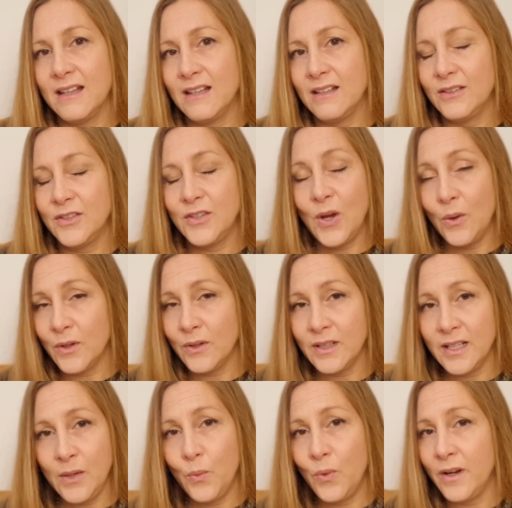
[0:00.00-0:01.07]

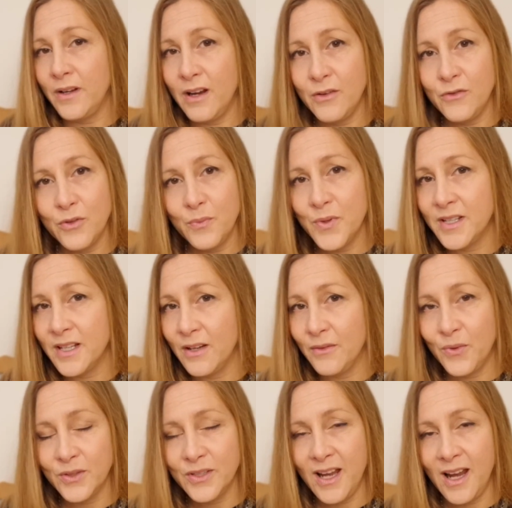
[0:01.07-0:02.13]
totally 100%
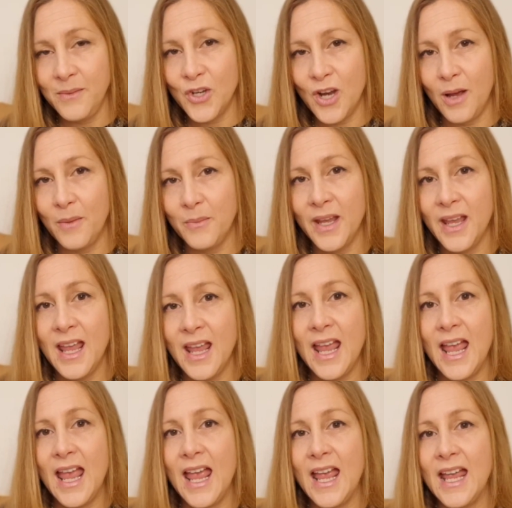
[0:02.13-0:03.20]
full-time job,
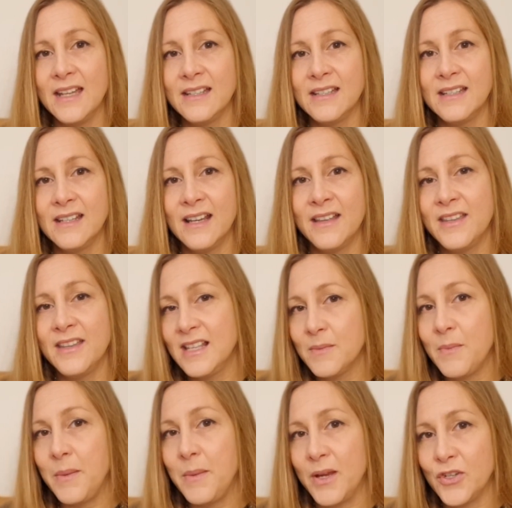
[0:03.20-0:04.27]
and this is
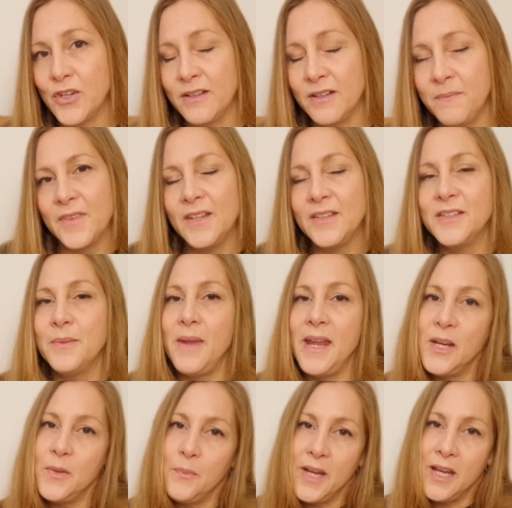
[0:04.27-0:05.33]
my mission, to
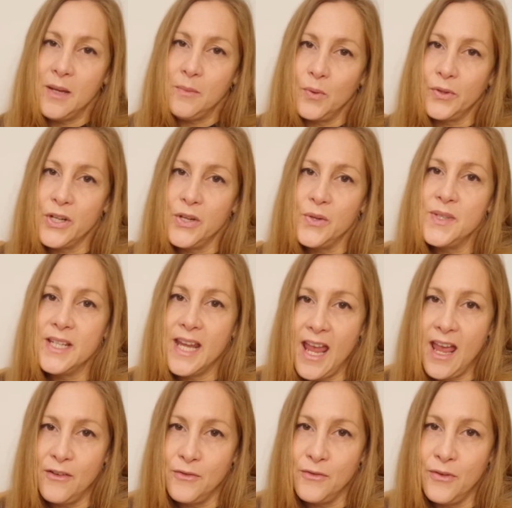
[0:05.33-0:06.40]
make people use
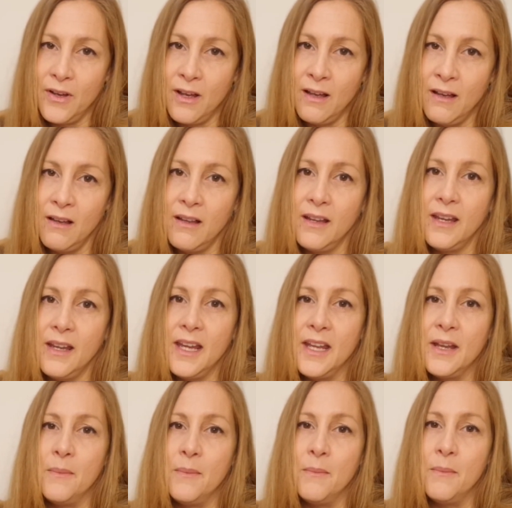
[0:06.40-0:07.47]
Canva
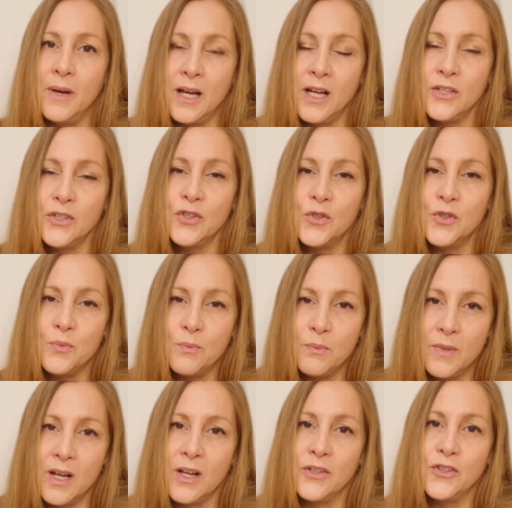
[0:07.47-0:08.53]
in a much
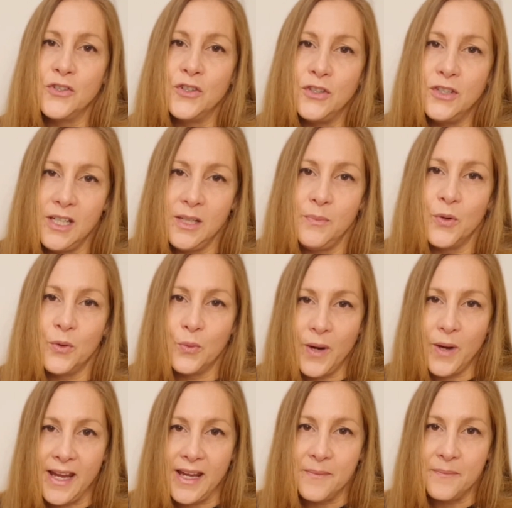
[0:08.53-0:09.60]
deeper
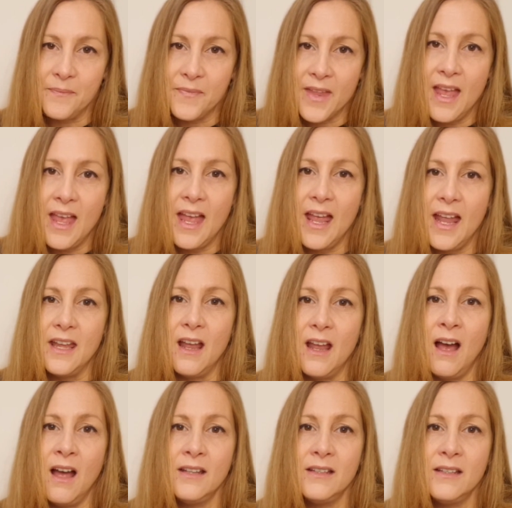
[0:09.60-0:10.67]
way, and
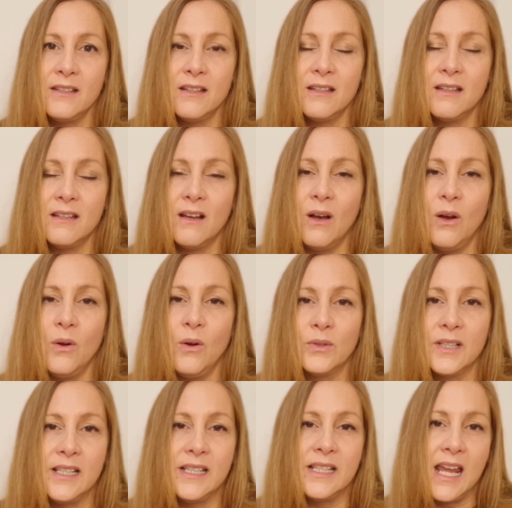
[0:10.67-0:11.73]
not
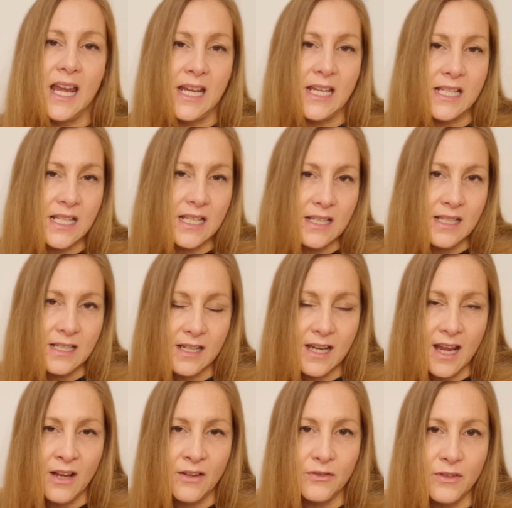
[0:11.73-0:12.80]
only to ace it in
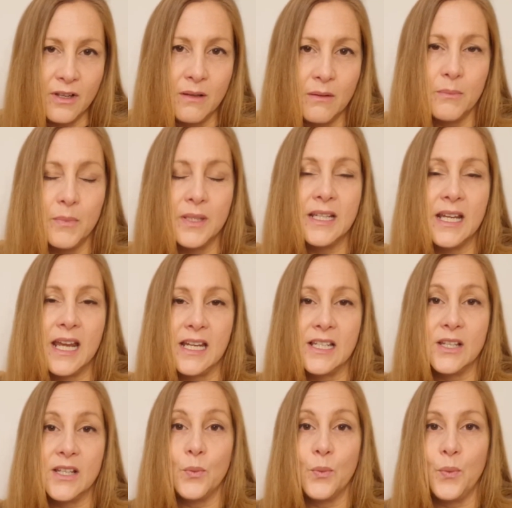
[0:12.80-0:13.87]
Canva, but to
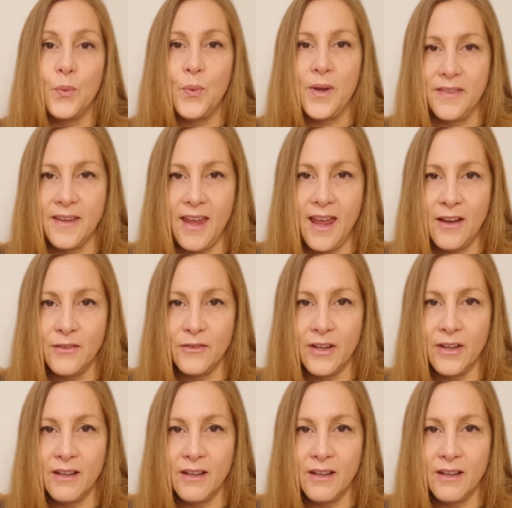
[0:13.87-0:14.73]
ace it with Canva.